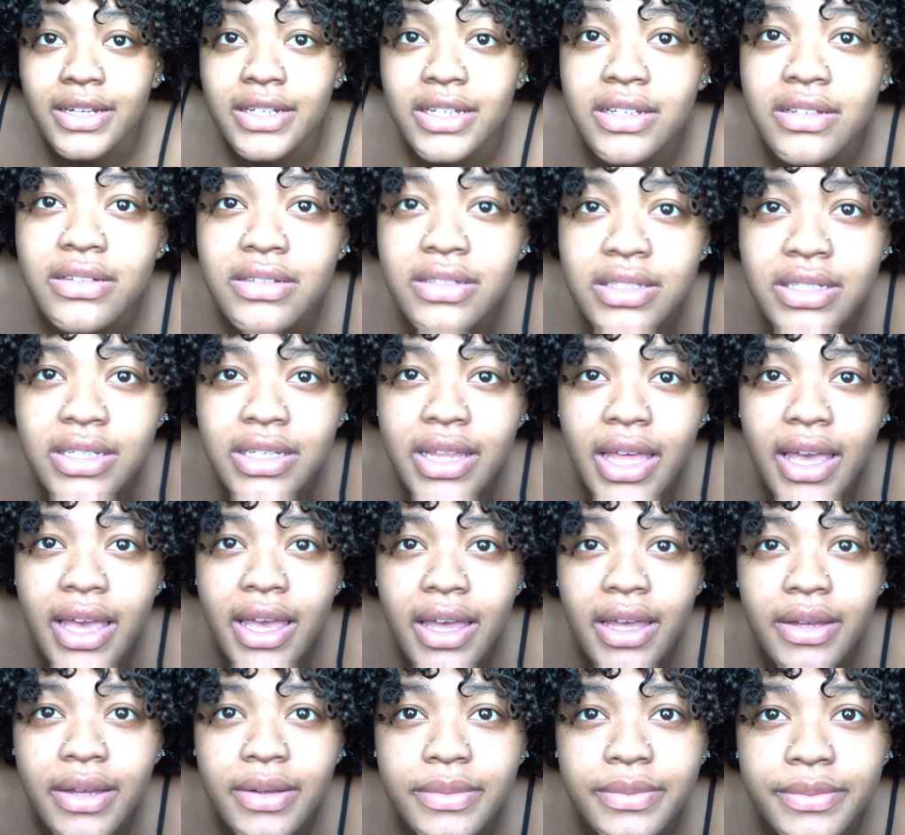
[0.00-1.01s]
Do you see
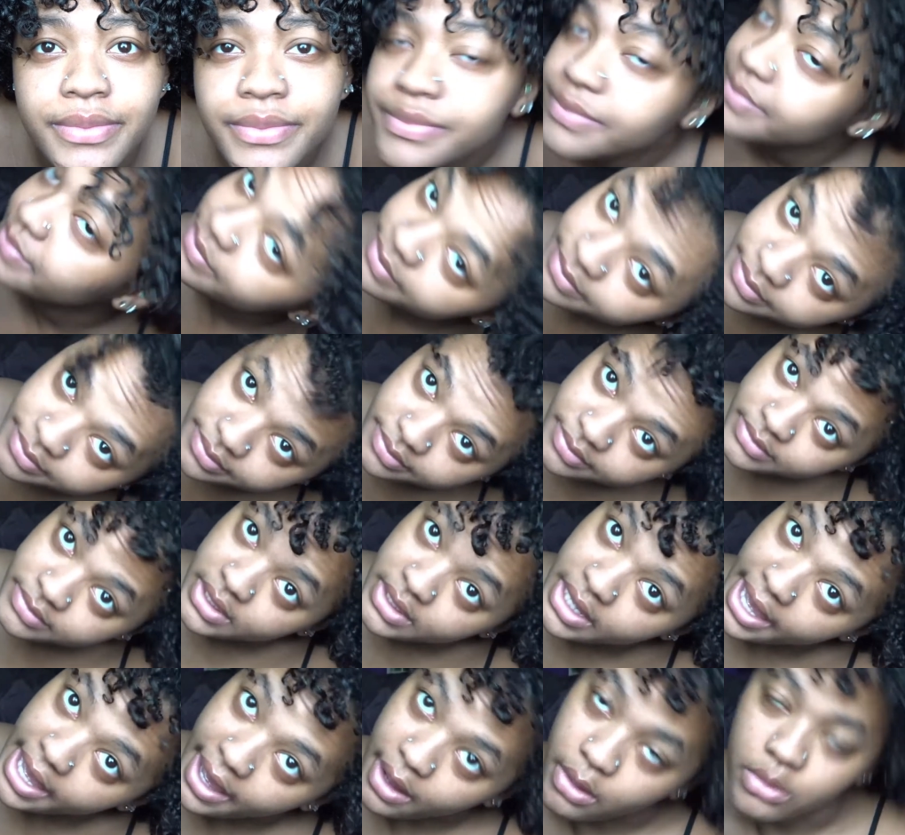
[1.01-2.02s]
that?
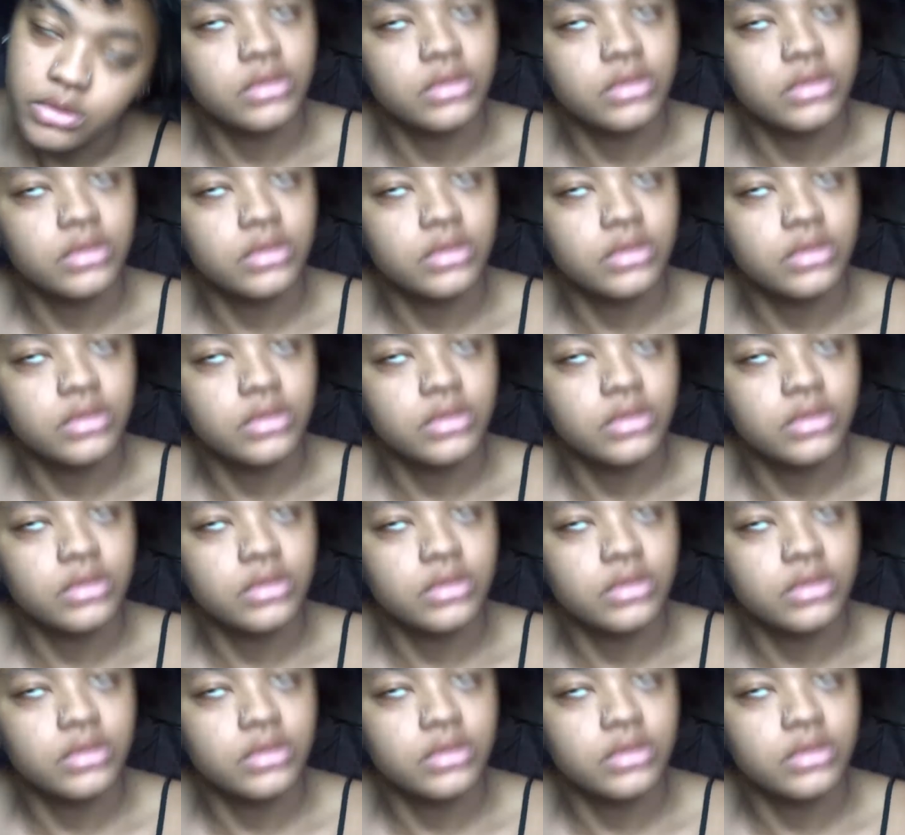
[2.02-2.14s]
Ow.